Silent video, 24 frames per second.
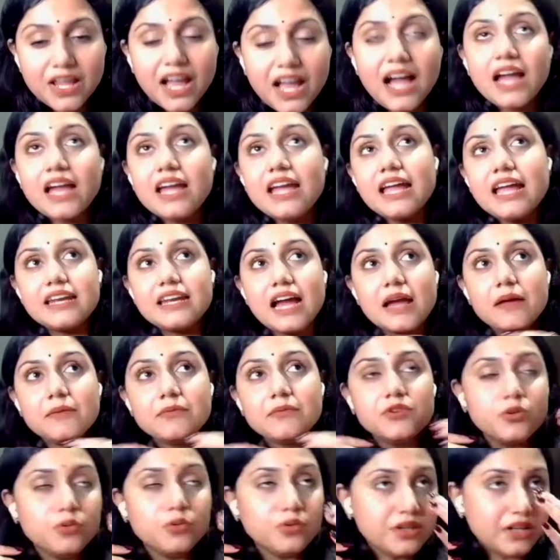I
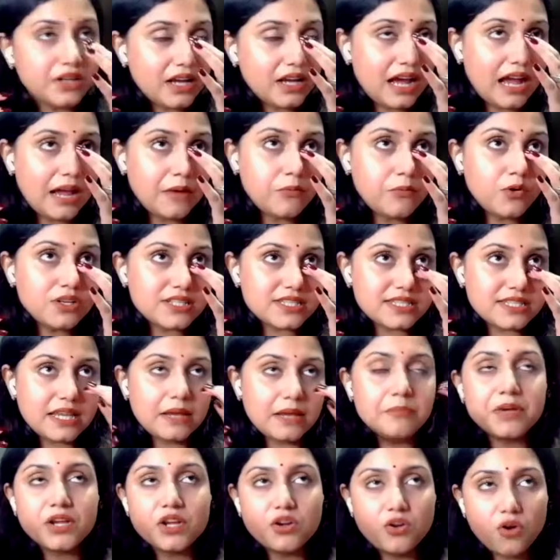won't say,
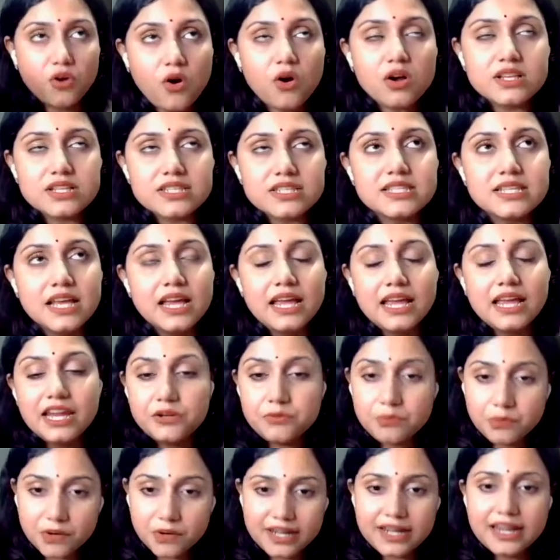because
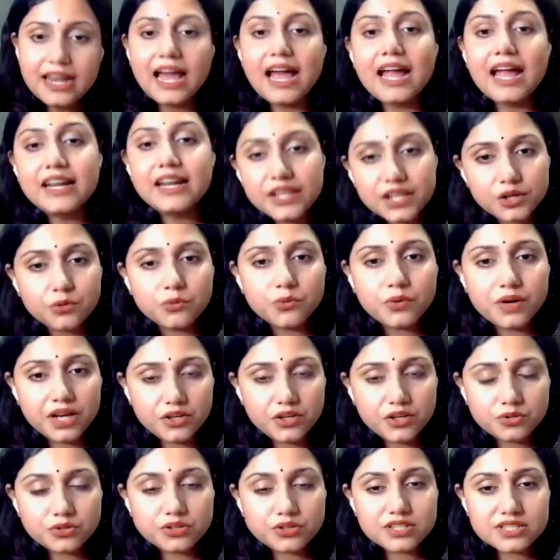it would land you
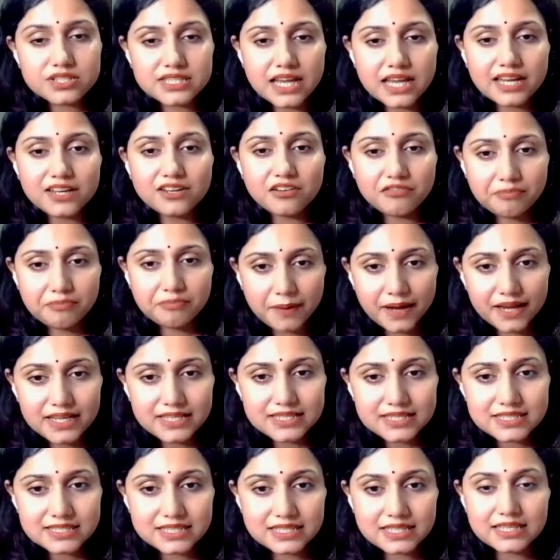into the sign of
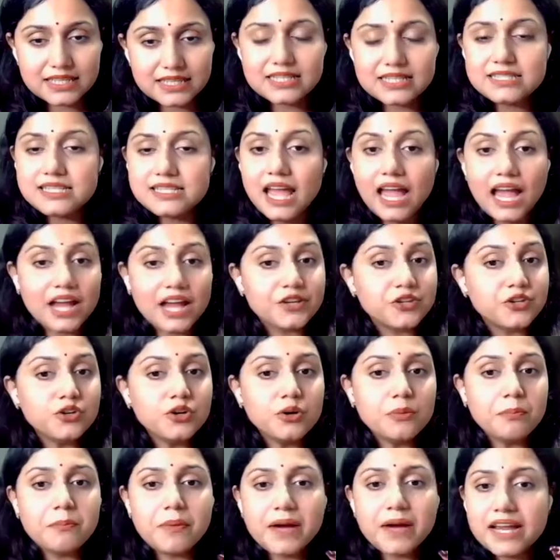Pisces, and
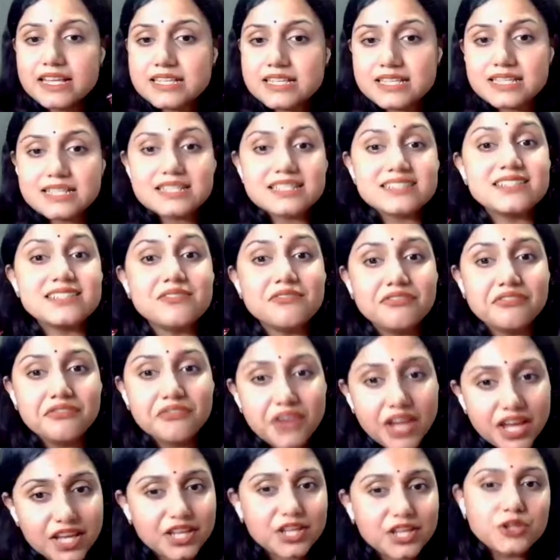Pisces is a
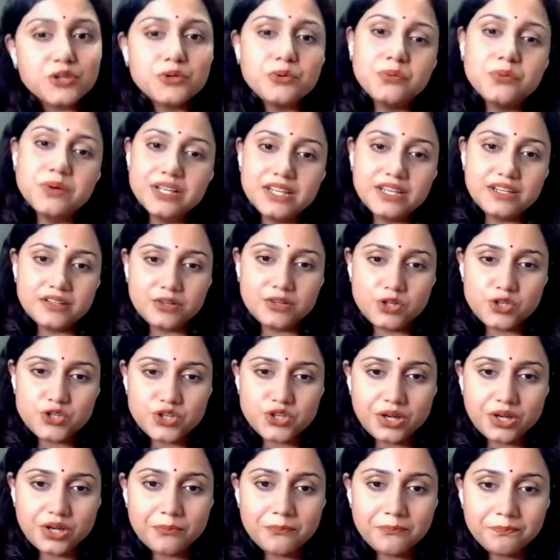very dual
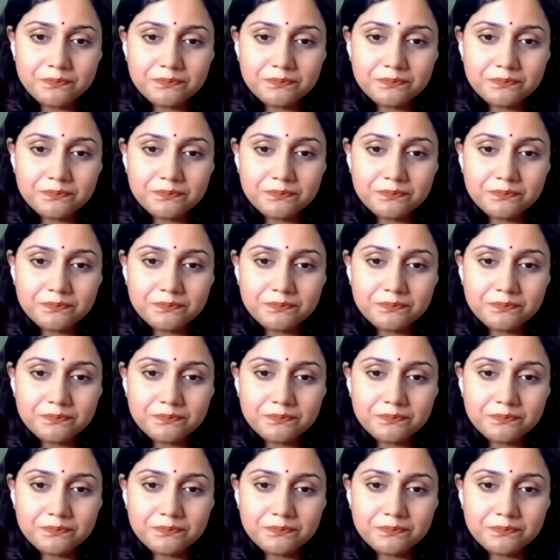energy.